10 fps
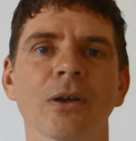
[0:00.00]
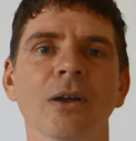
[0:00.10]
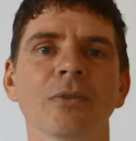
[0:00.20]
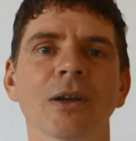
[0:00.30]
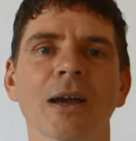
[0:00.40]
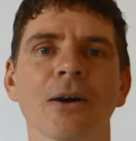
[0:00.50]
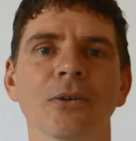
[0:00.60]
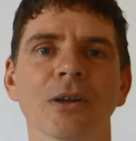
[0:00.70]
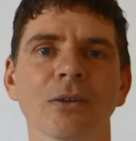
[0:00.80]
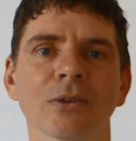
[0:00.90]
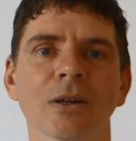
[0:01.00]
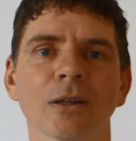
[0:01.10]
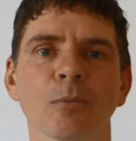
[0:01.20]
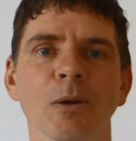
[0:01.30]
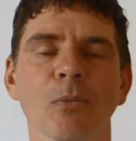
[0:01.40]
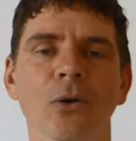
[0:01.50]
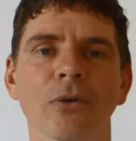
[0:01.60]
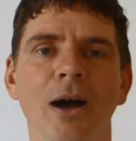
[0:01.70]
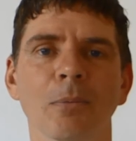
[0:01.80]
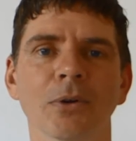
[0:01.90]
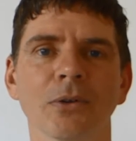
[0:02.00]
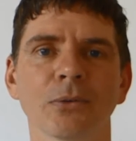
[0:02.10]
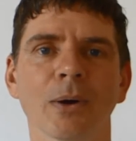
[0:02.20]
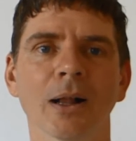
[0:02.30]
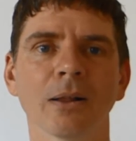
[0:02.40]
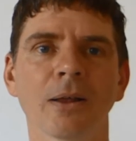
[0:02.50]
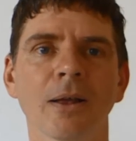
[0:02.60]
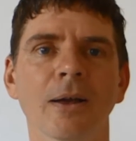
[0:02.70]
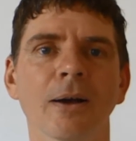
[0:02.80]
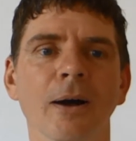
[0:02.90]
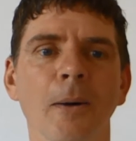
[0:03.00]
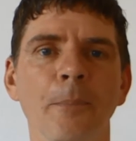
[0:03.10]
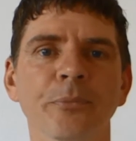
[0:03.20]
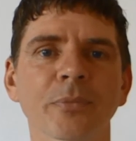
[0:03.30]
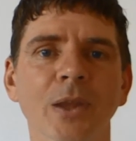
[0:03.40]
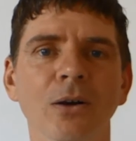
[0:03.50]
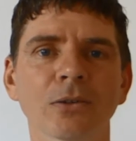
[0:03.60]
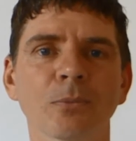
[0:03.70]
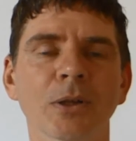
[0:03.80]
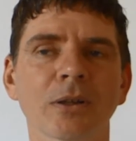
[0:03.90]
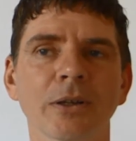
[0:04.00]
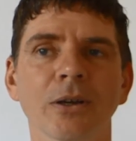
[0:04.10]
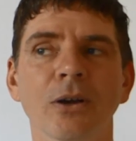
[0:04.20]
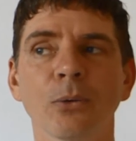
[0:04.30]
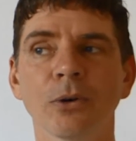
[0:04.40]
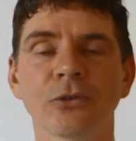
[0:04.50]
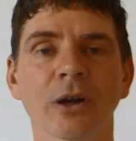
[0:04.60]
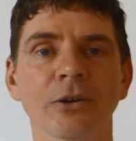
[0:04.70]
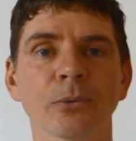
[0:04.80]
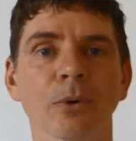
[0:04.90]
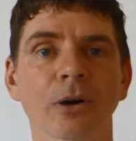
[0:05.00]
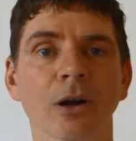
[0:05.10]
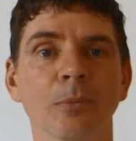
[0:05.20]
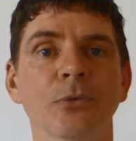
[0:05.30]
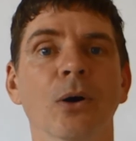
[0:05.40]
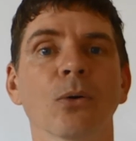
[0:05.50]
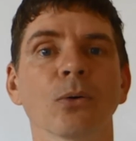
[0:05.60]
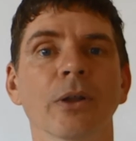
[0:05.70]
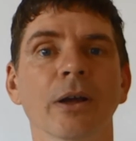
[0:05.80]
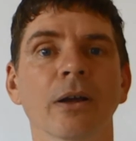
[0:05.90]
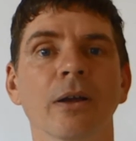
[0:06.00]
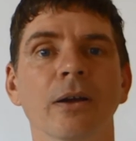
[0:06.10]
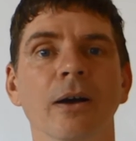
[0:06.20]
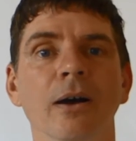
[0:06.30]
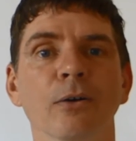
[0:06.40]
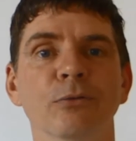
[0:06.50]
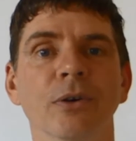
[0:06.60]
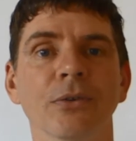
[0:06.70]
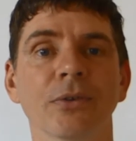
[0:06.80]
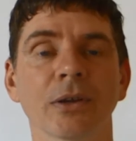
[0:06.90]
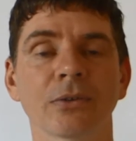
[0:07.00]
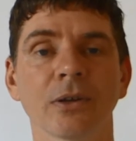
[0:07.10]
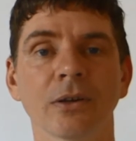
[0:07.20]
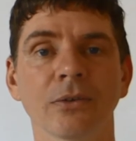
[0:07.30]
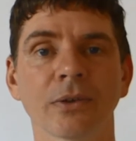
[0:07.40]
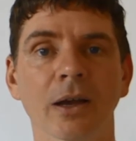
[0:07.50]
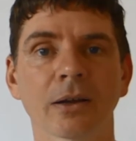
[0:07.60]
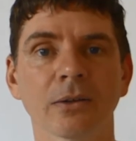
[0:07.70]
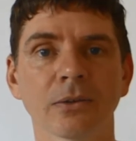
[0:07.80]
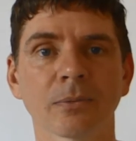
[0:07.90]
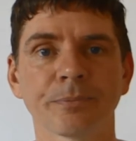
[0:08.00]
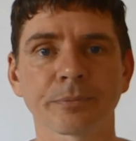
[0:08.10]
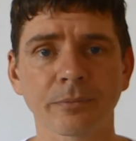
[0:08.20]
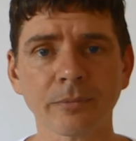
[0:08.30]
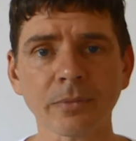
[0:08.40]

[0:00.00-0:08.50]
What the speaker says: the counting is a little bit more rapid as well. Ultimately, we're trying to work up to holding for 16 seconds,